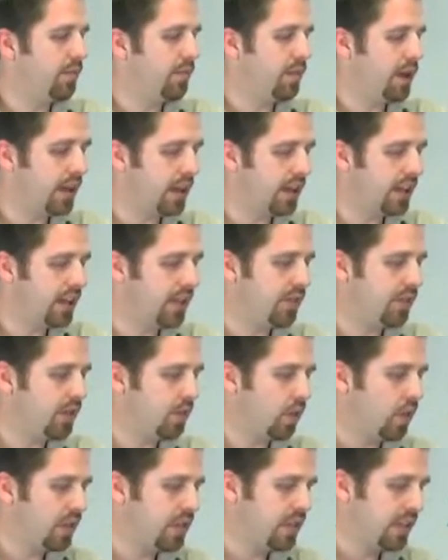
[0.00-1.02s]
But if you
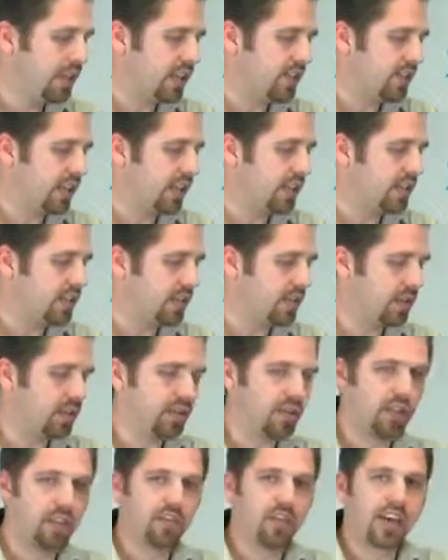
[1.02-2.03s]
want to take advantage of
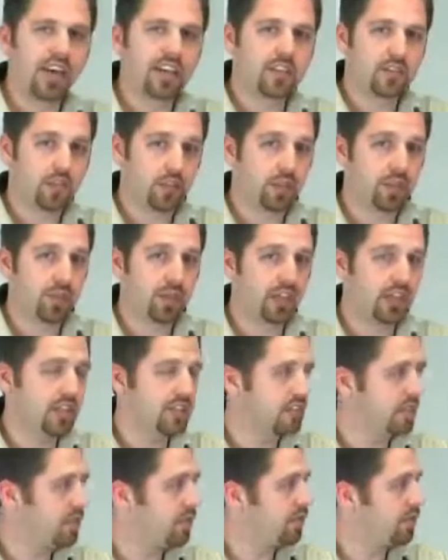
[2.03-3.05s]
the faster
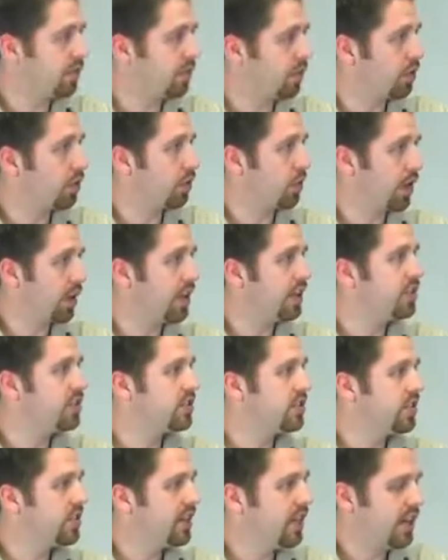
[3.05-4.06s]
speeds and the further
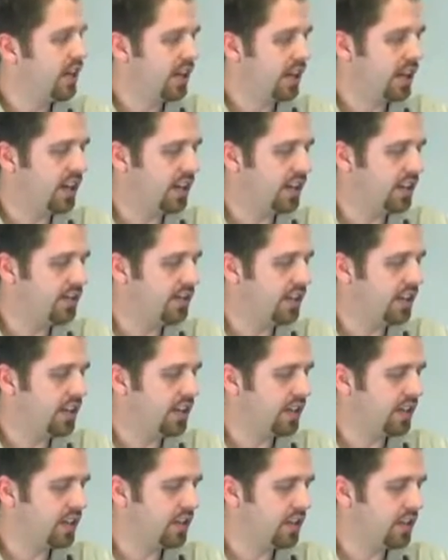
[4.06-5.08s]
range of
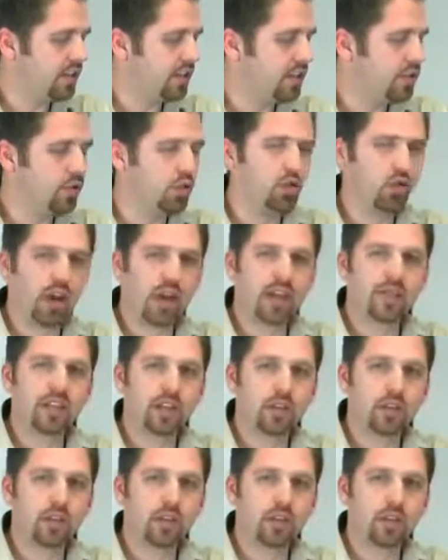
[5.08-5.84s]
the new draft